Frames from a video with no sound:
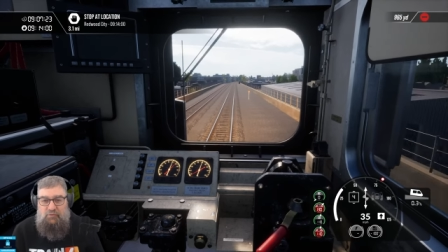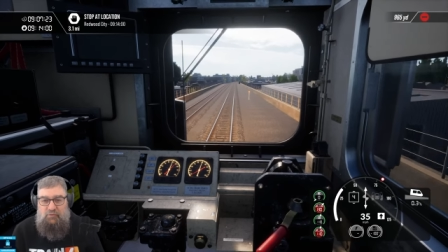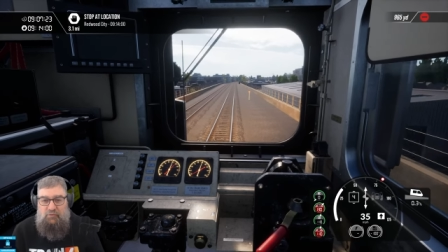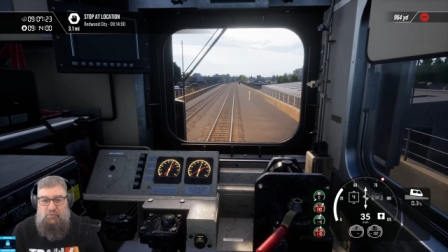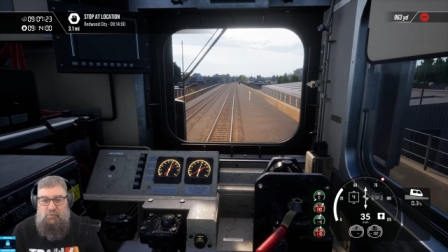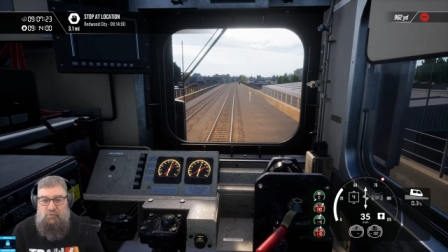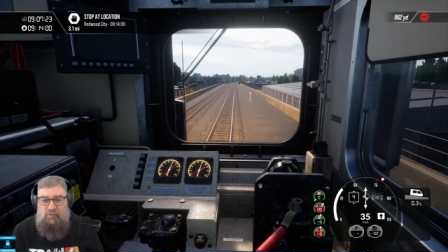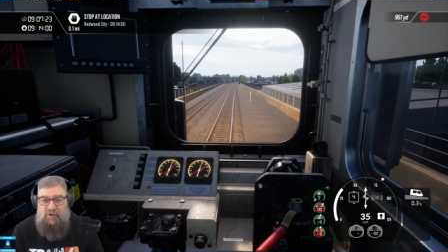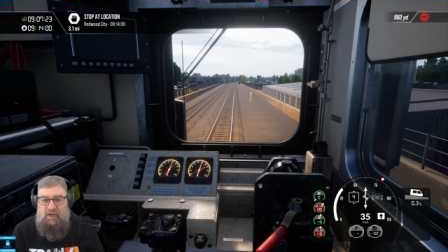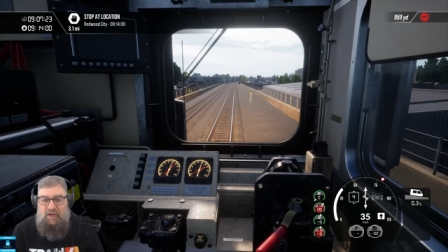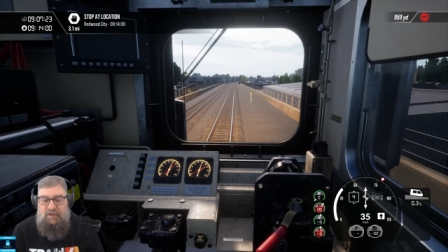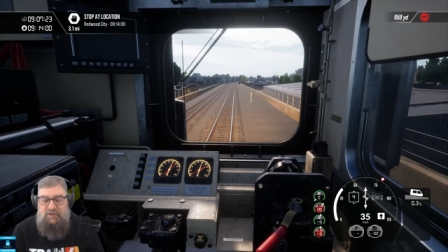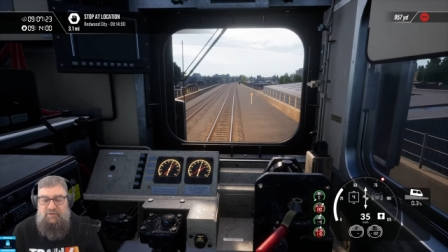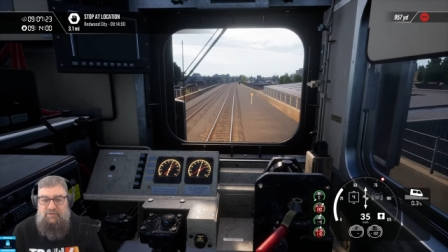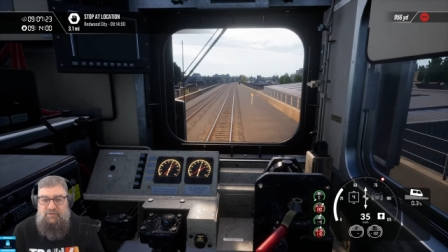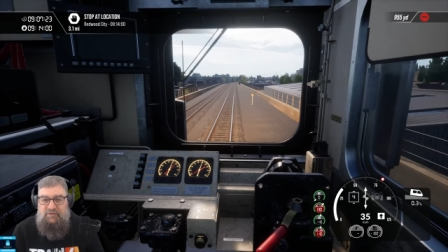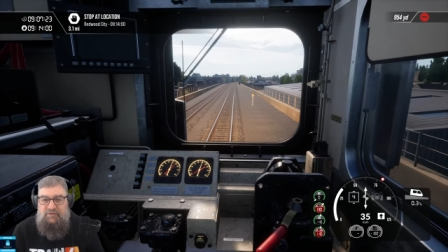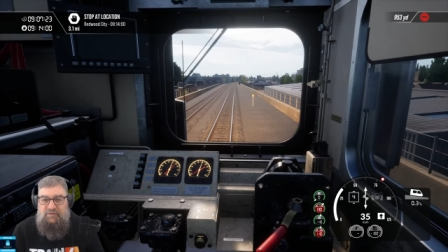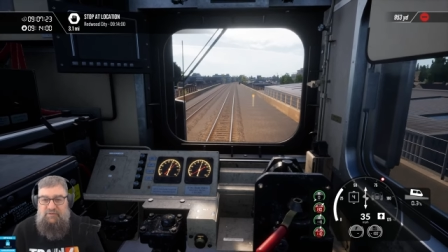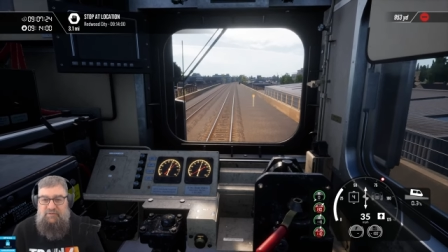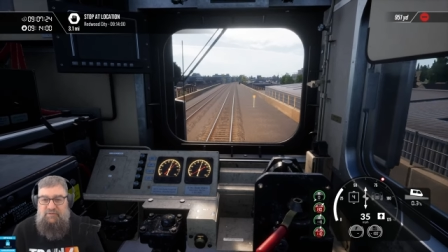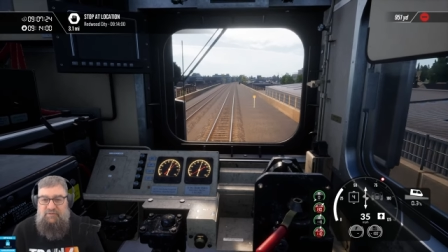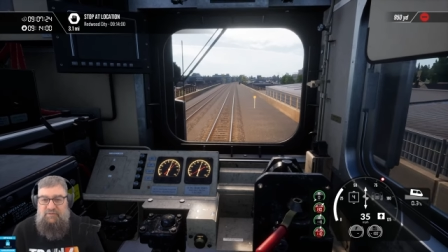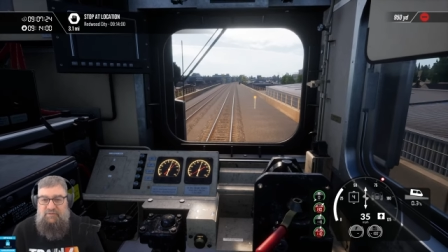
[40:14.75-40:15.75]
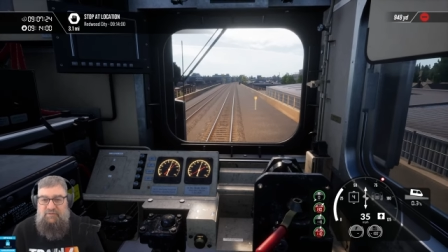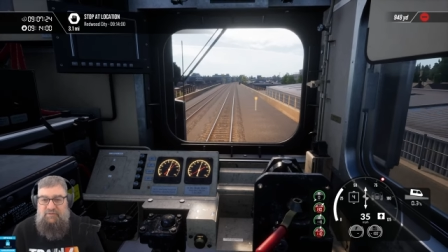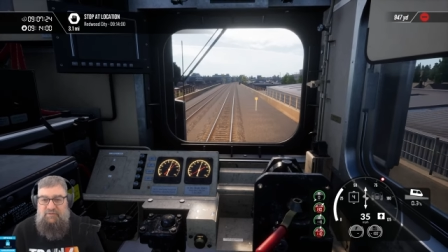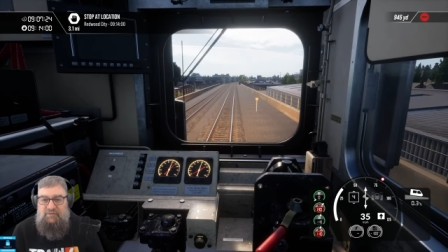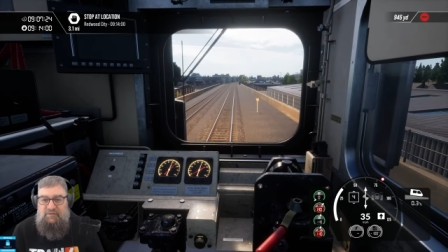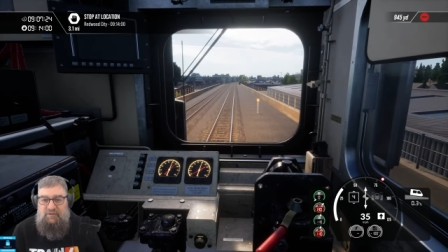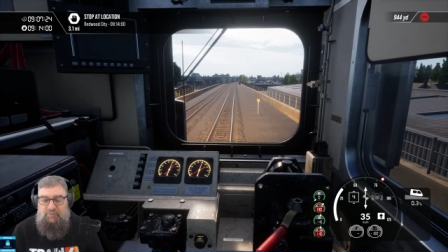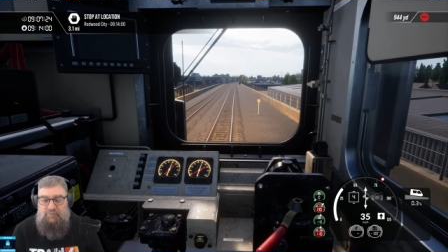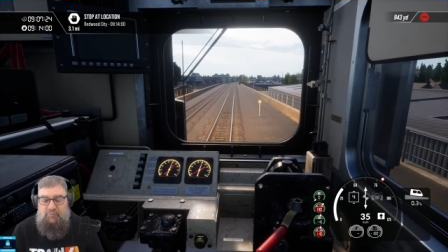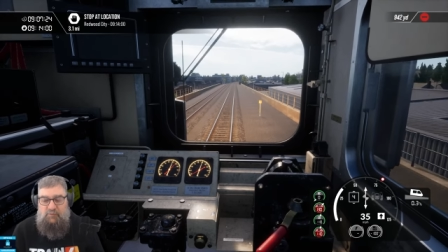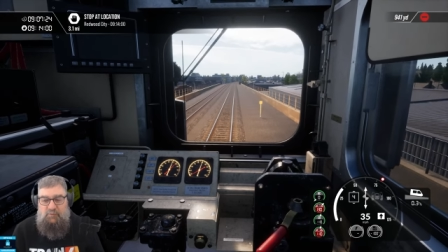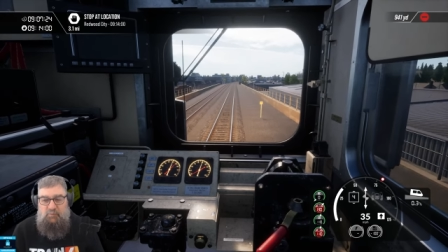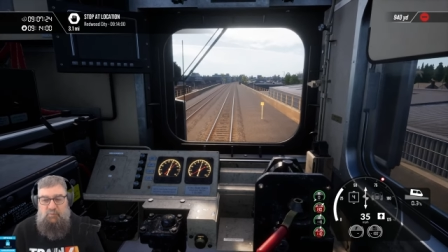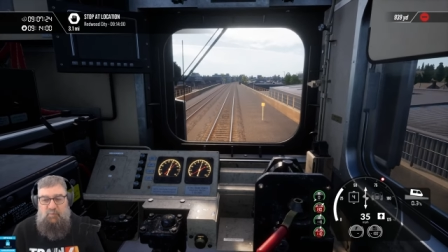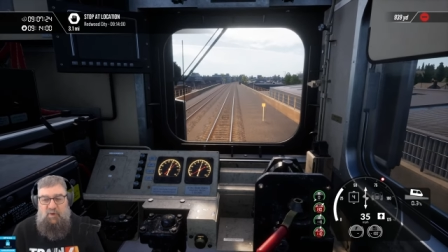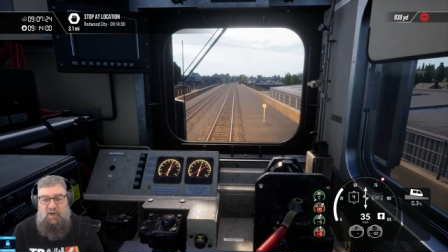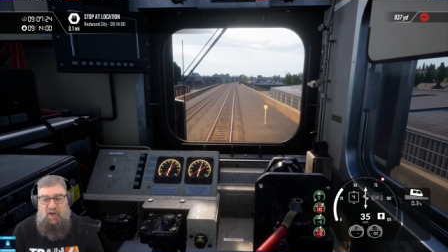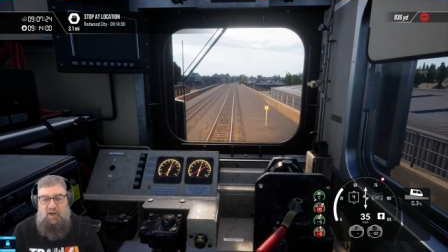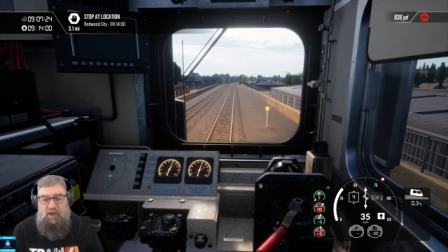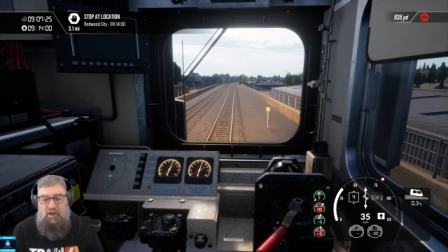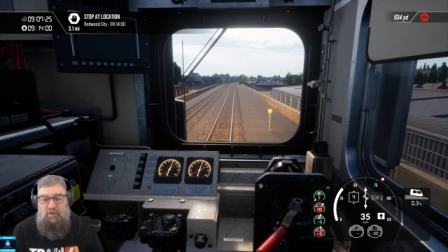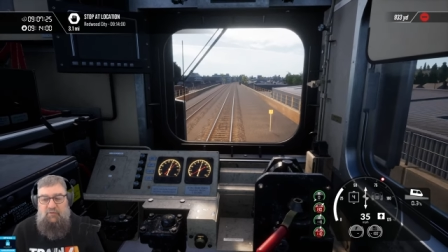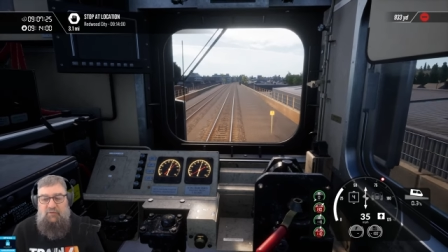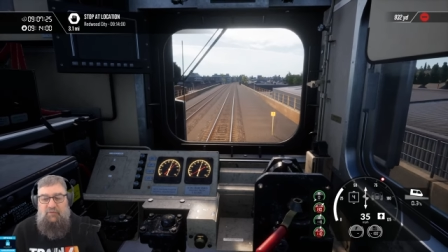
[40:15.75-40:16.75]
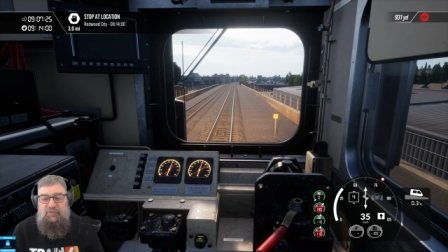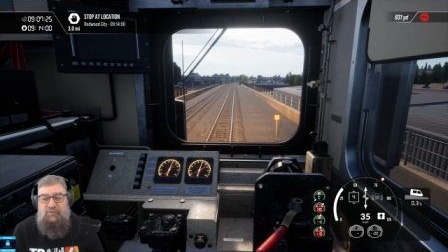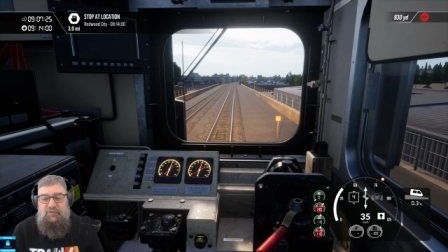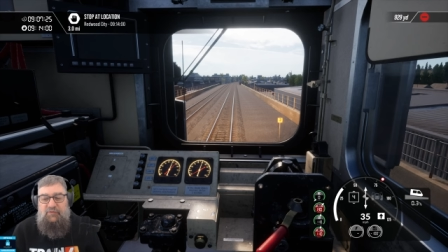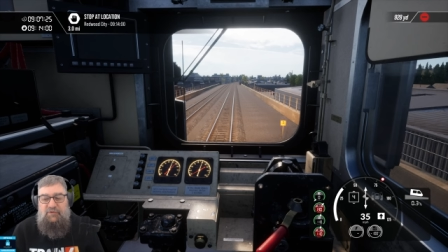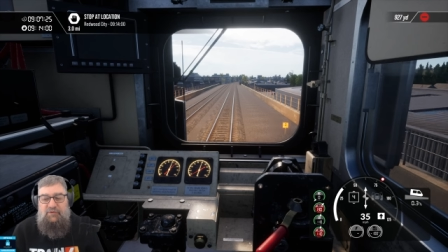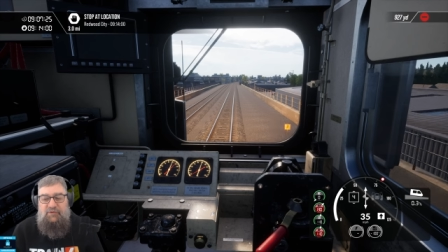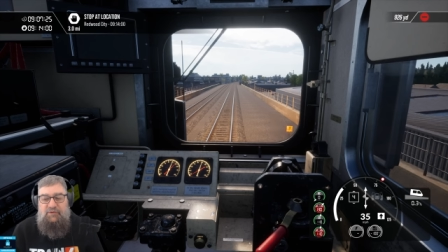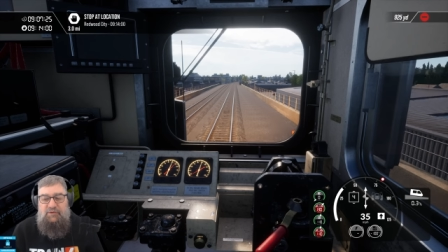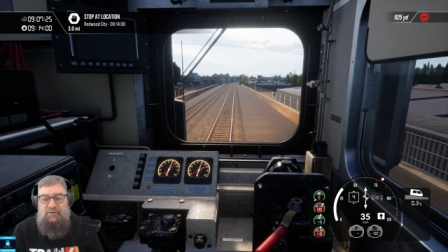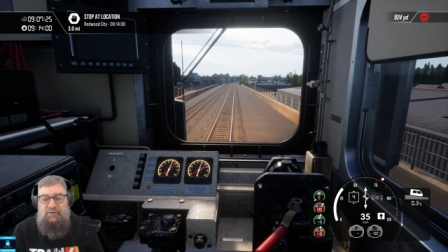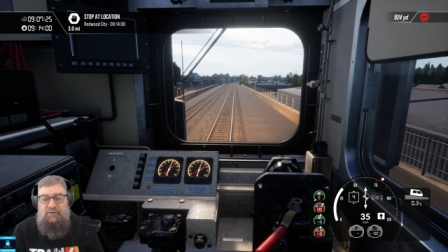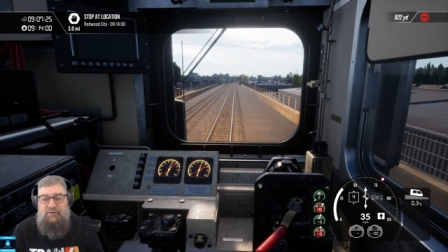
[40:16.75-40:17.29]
create different paths.